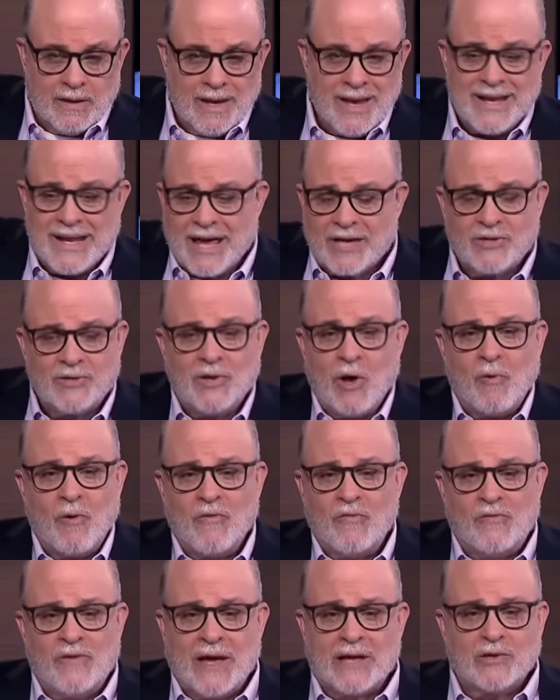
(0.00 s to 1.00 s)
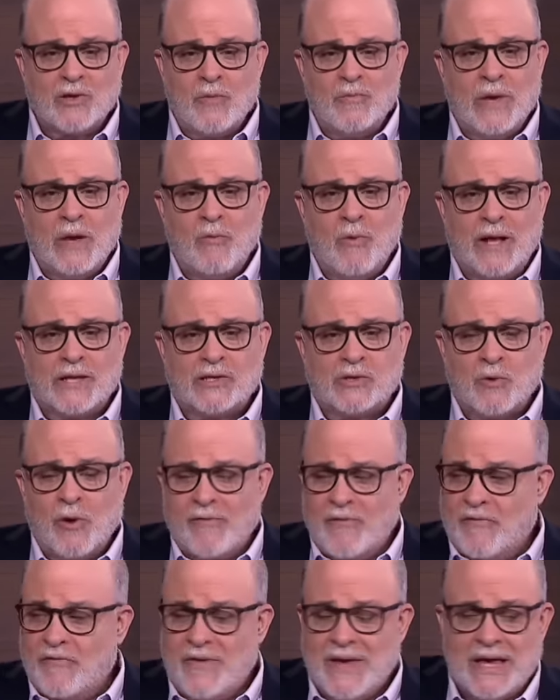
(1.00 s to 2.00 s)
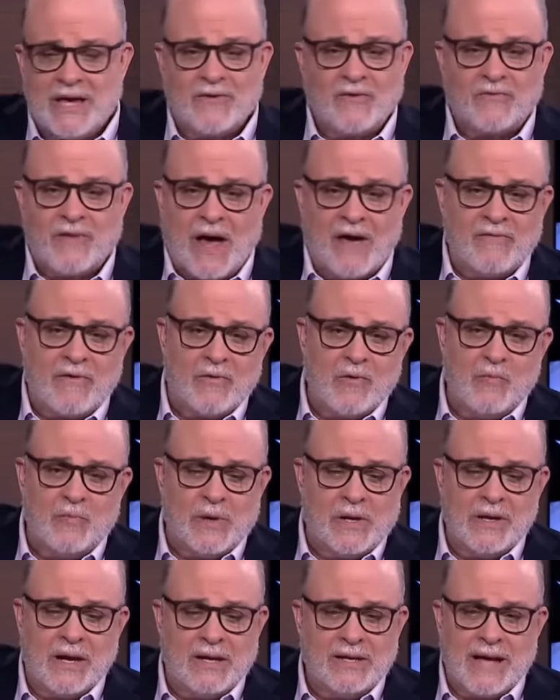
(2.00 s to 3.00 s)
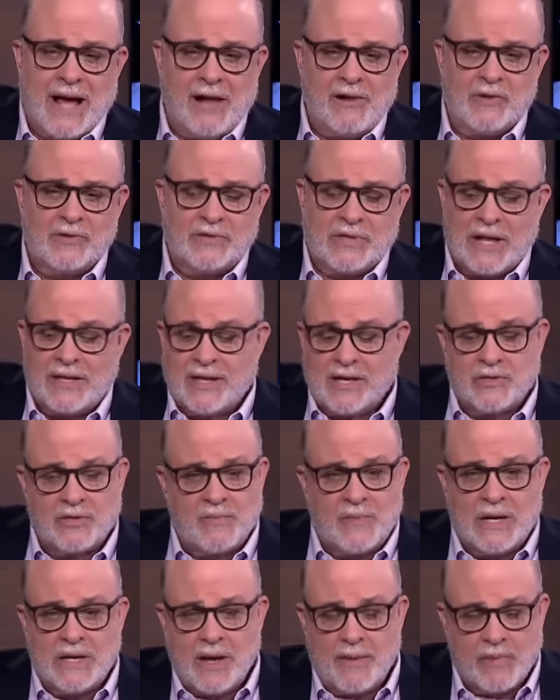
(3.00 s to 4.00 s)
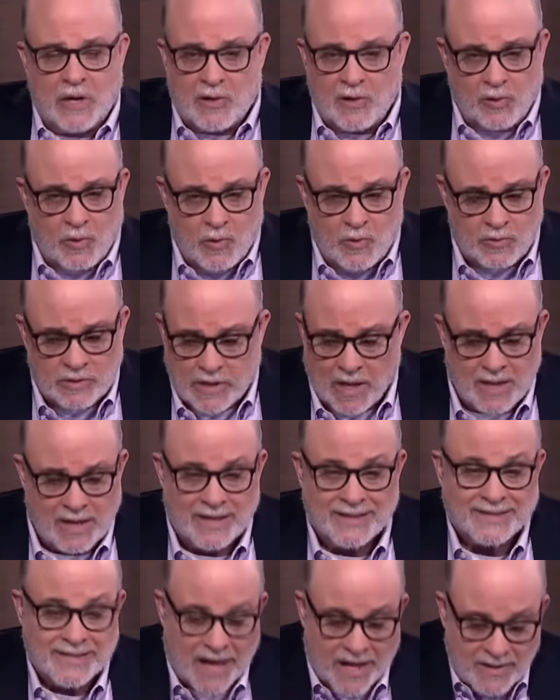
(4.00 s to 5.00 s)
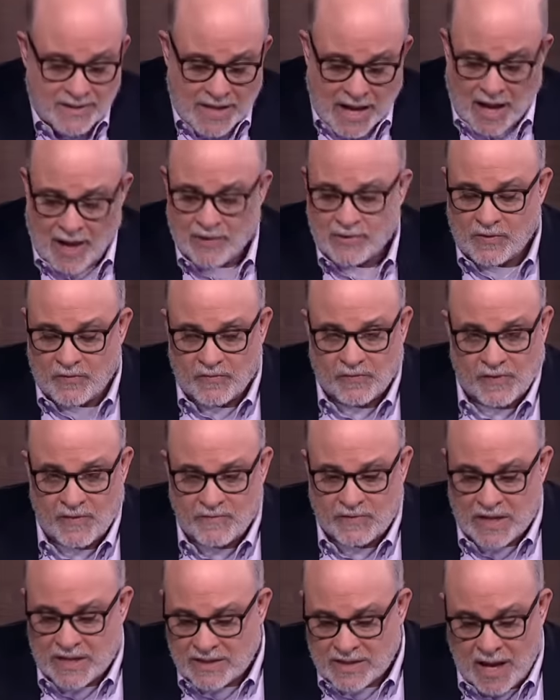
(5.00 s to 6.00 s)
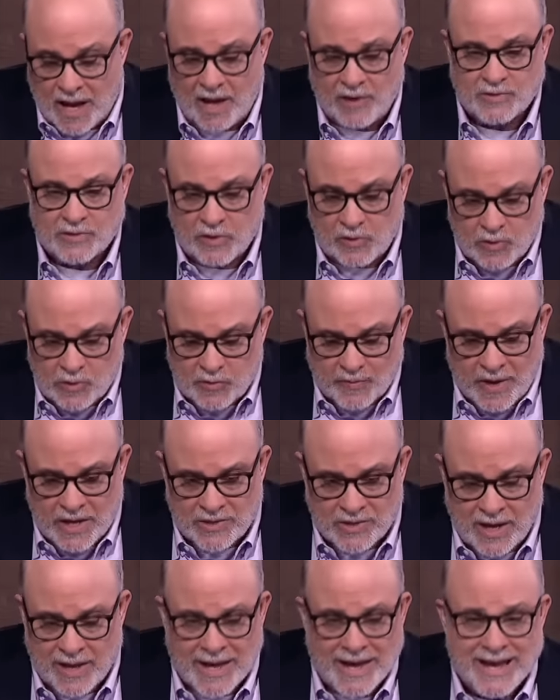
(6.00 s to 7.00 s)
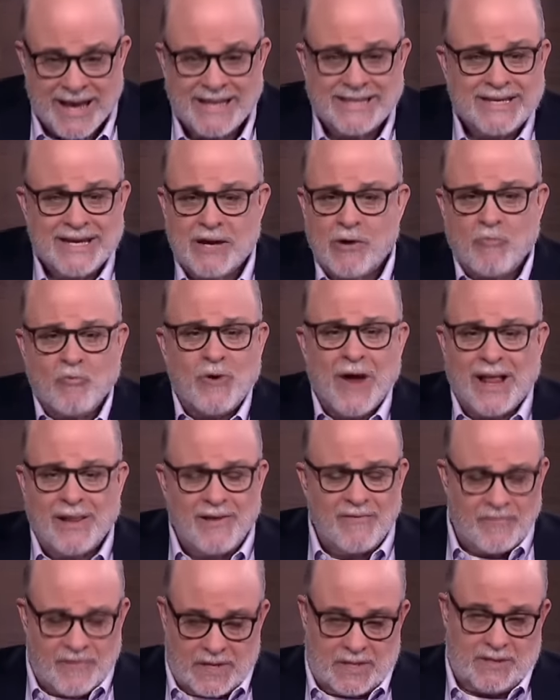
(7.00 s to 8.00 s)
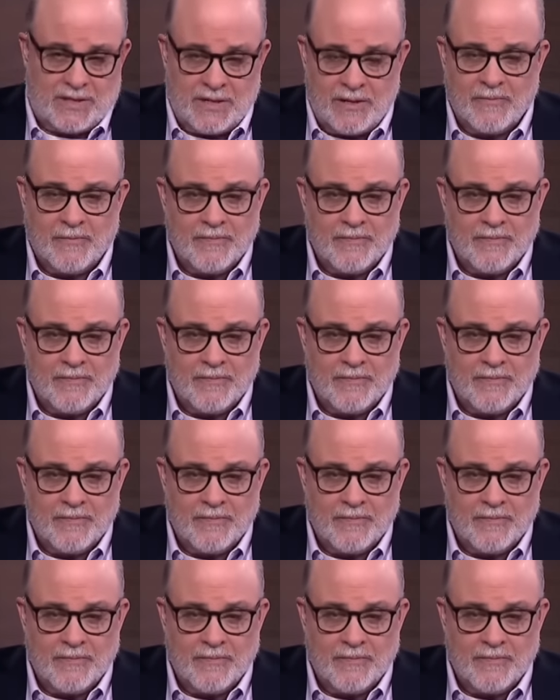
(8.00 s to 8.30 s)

it has no effect on me whatsoever. If he has $500 billion, that doesn't mean I'm going to lose $10,000, $50,000, lose my job. It's irrelevant.